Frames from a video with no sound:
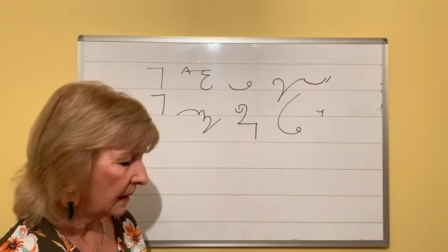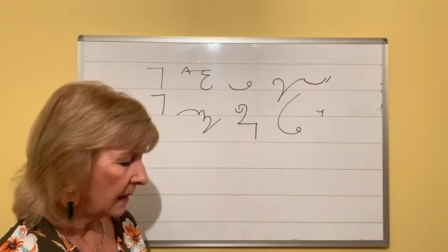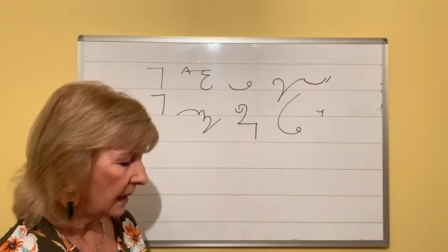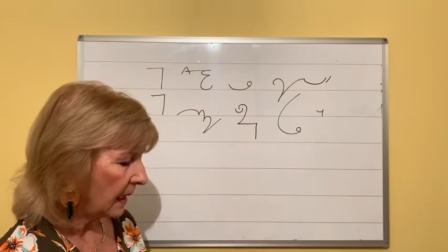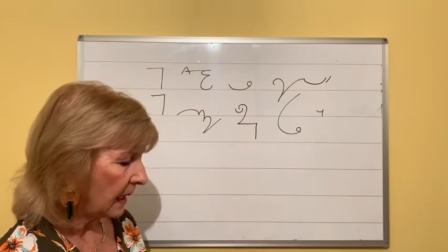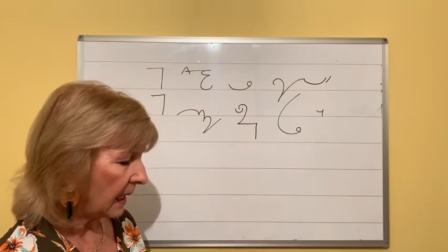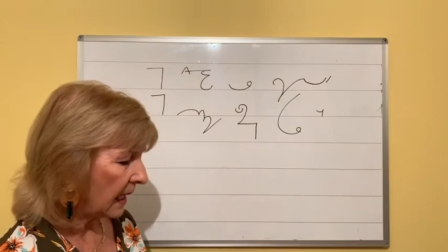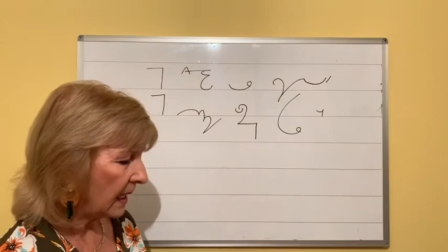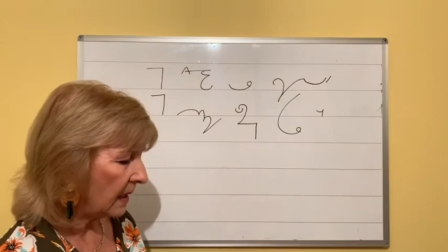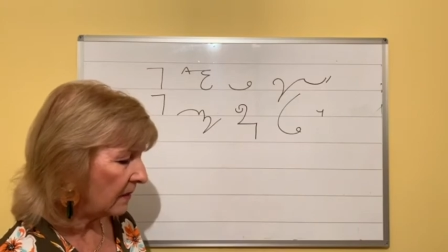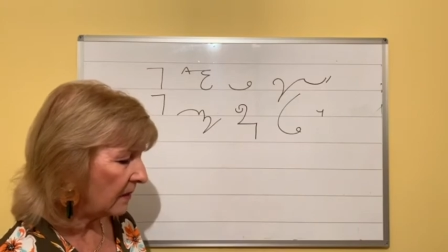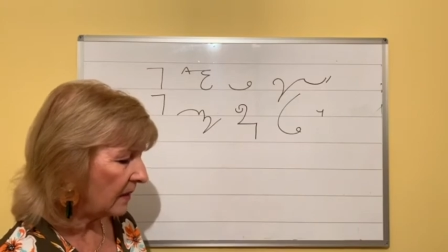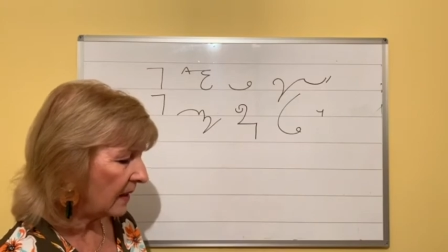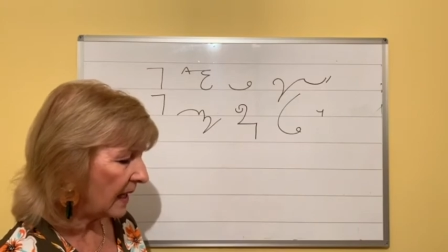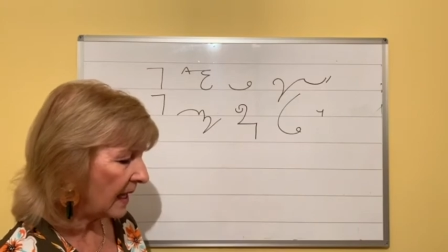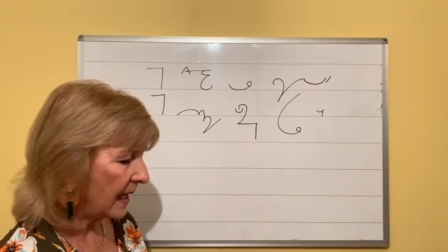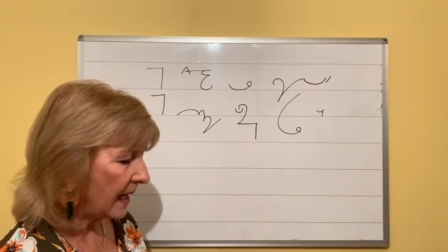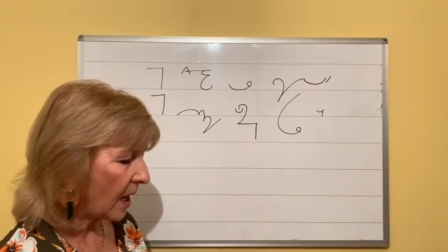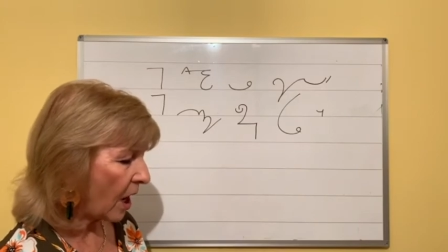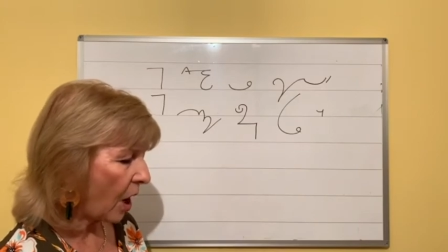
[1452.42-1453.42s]
in
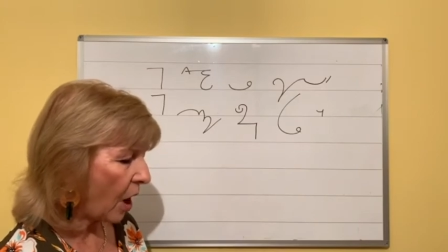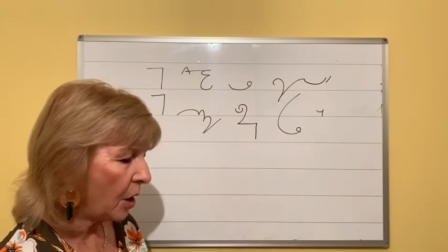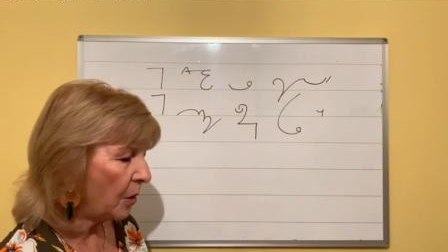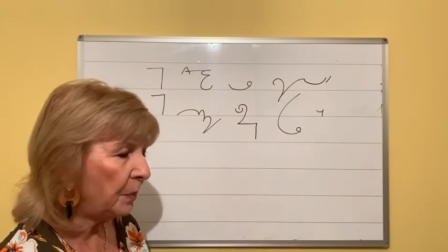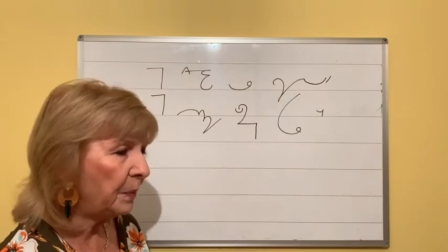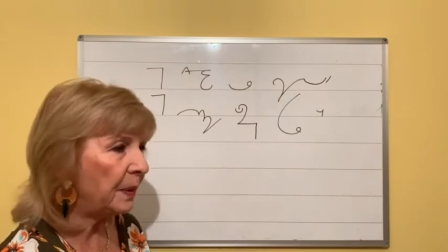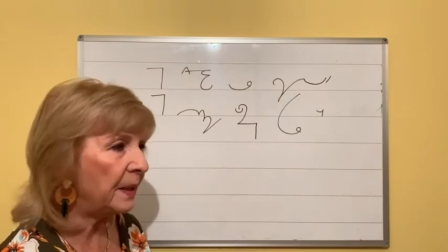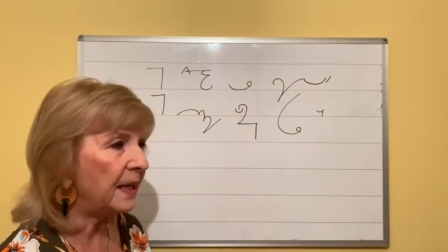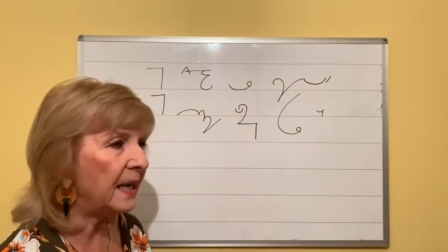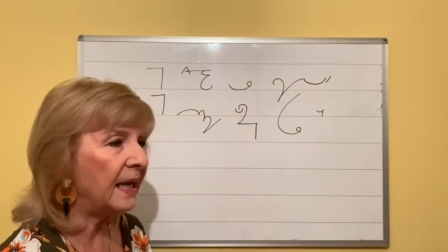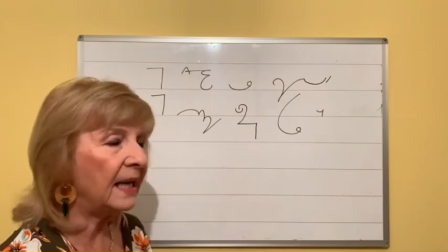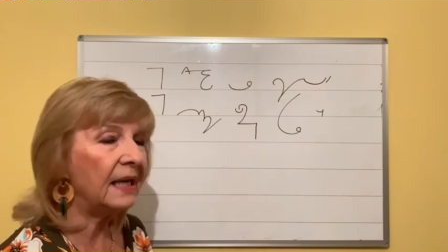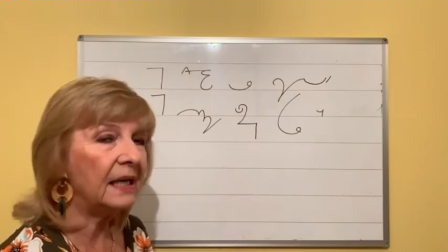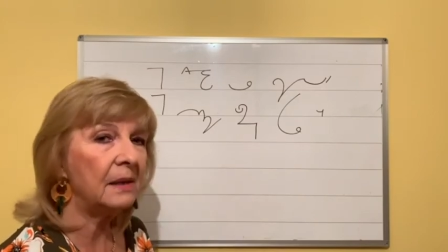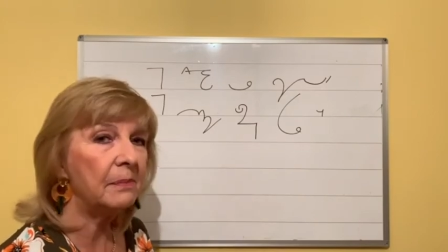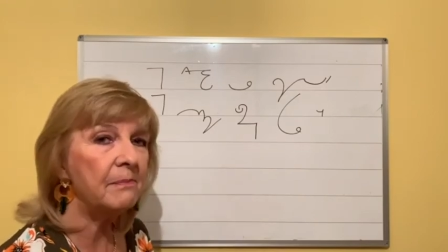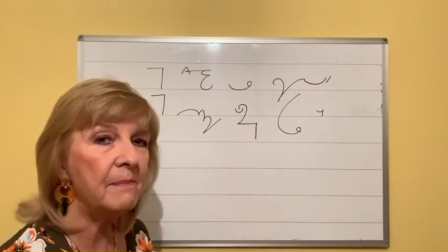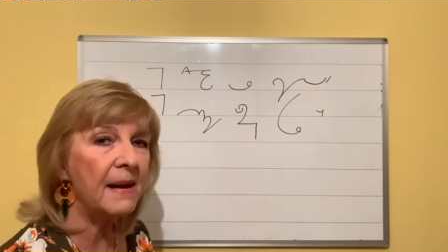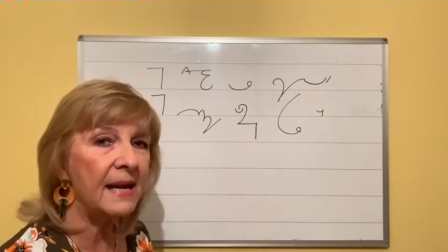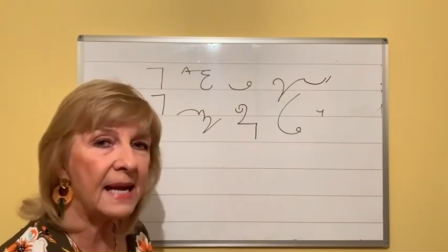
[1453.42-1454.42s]
the opening
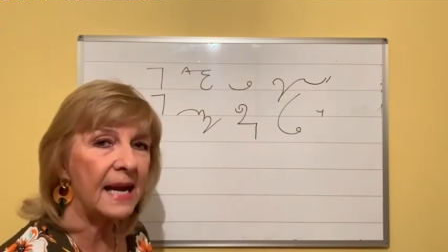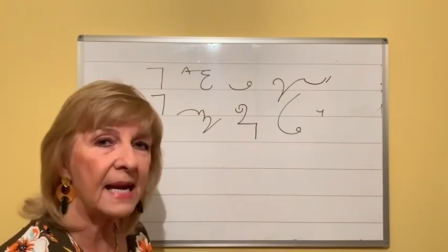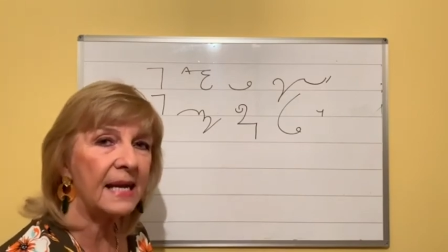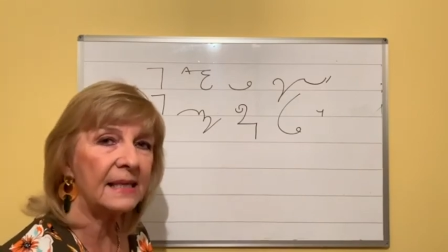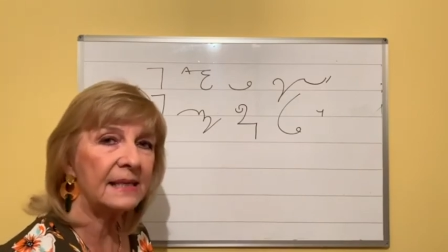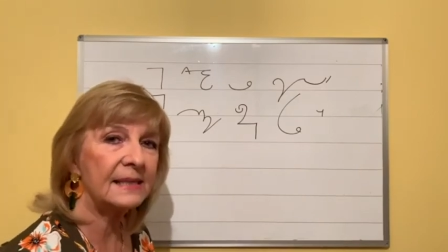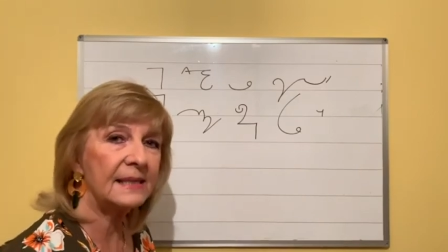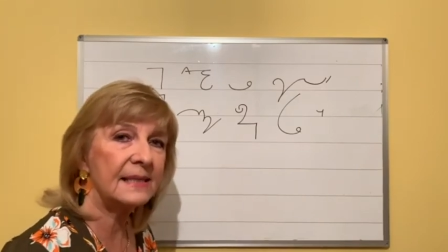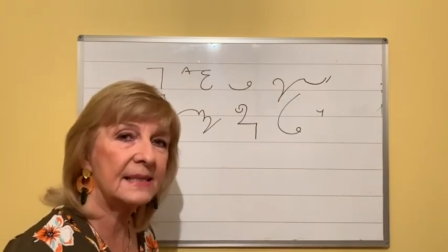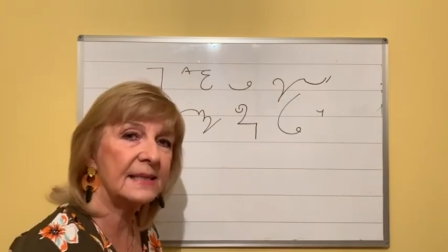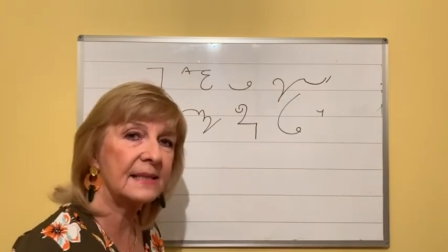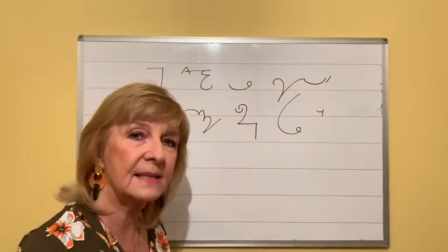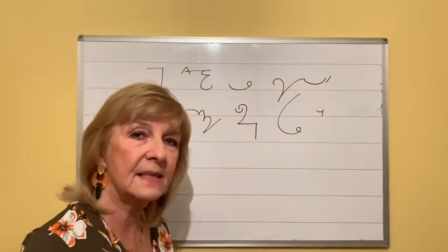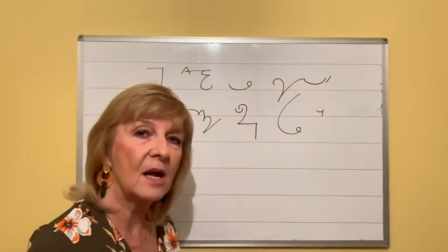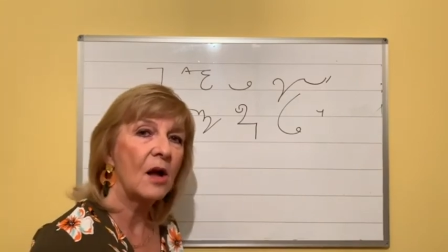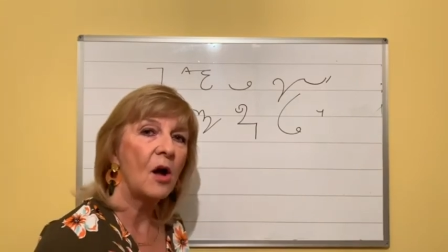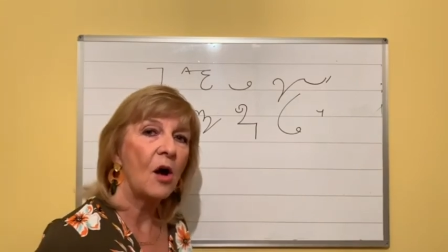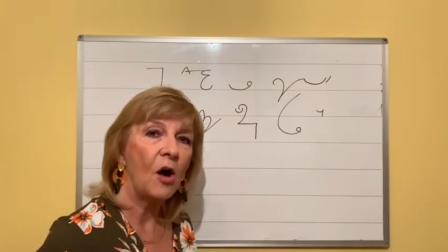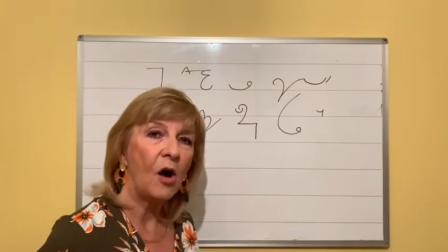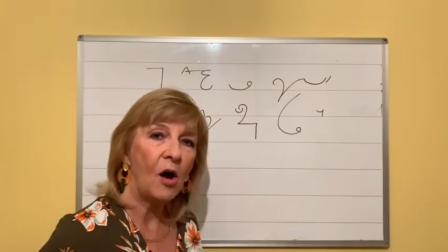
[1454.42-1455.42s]
minutes
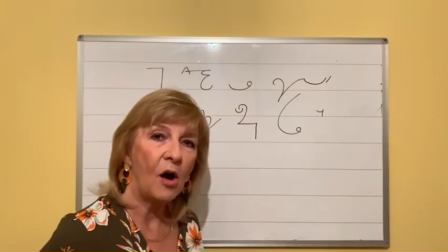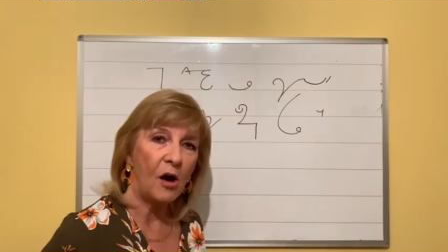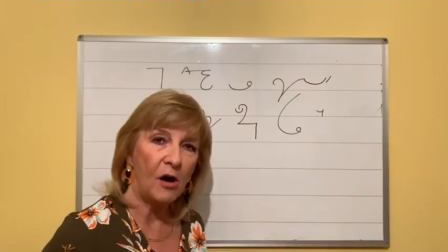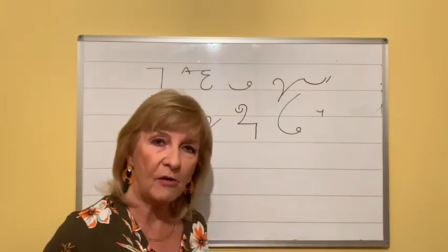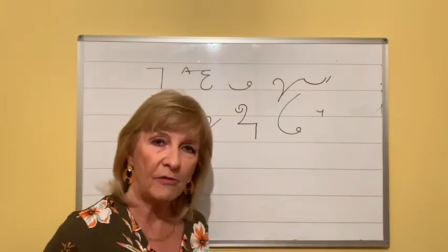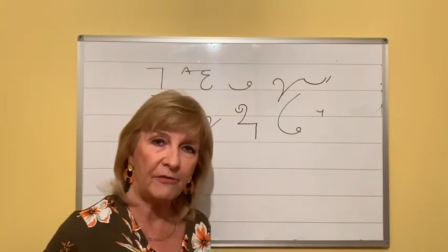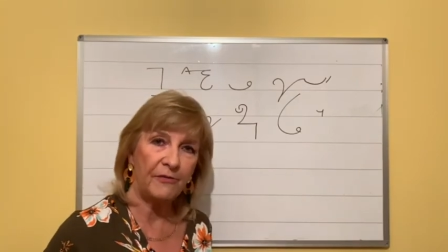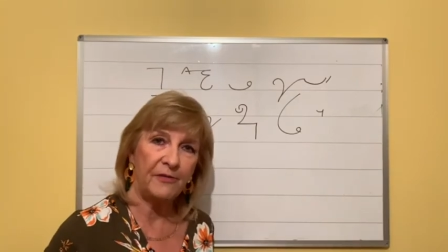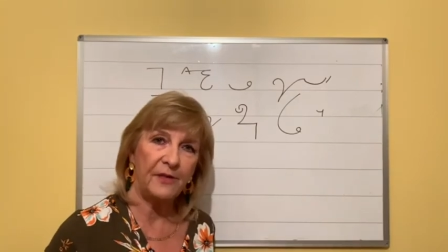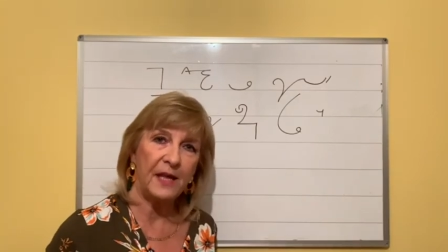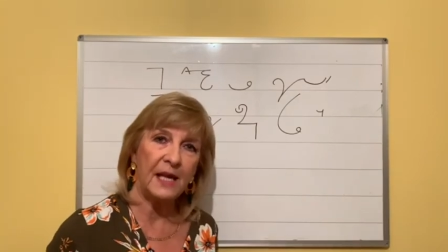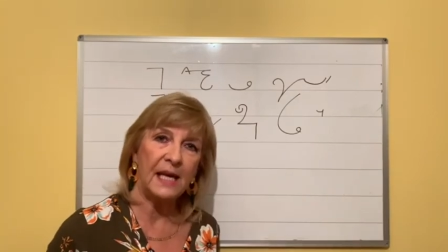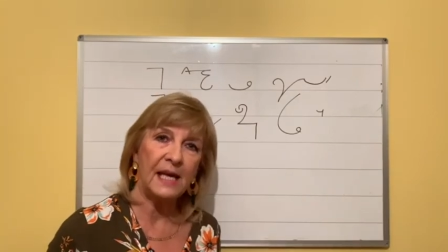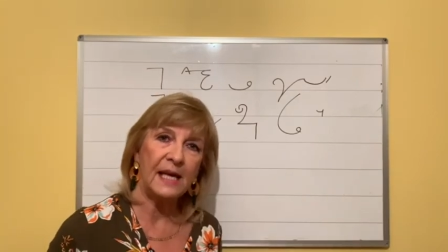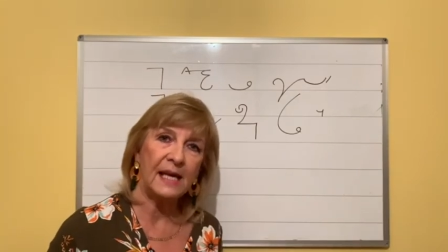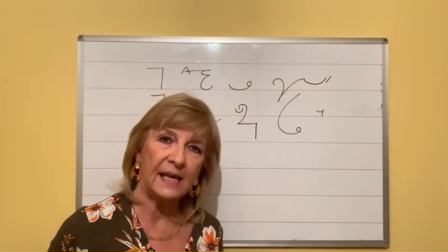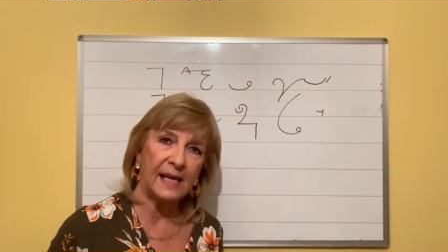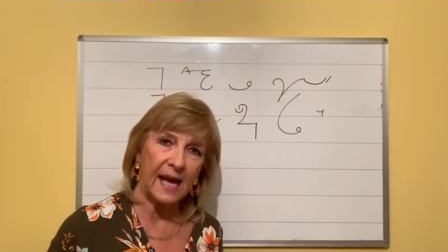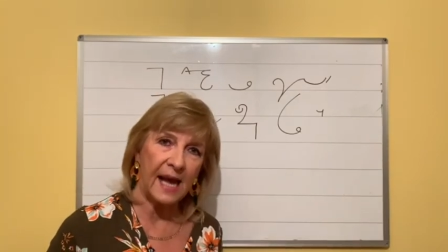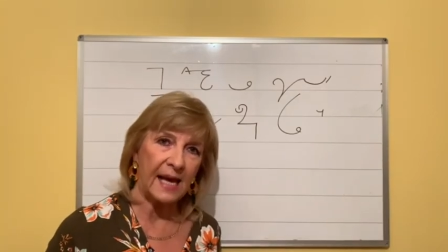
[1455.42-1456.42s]
of the
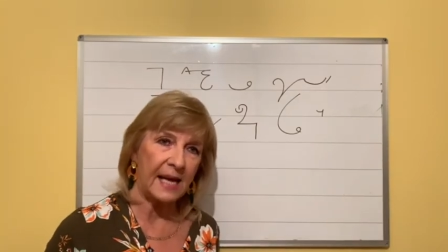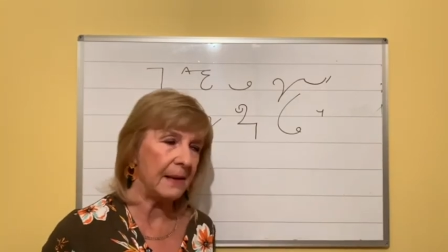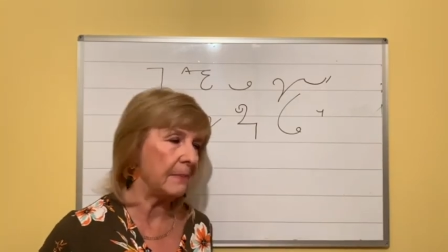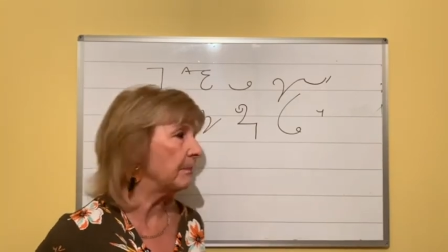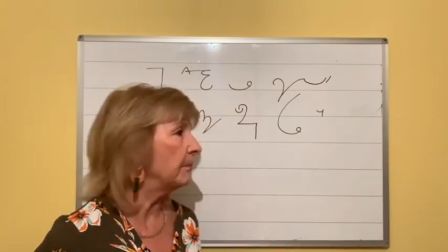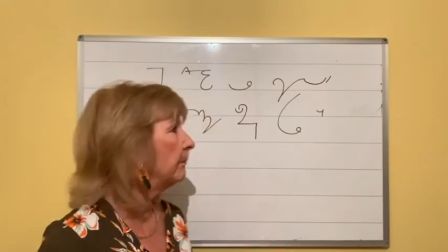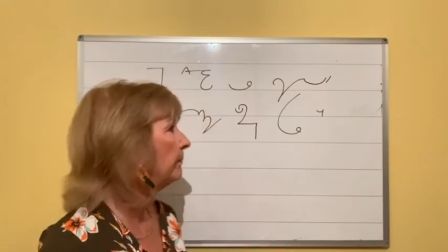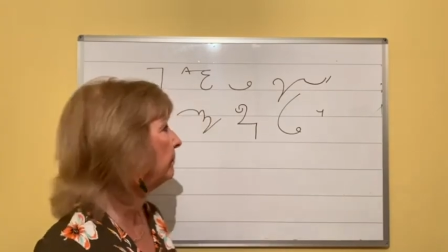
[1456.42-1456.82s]
game.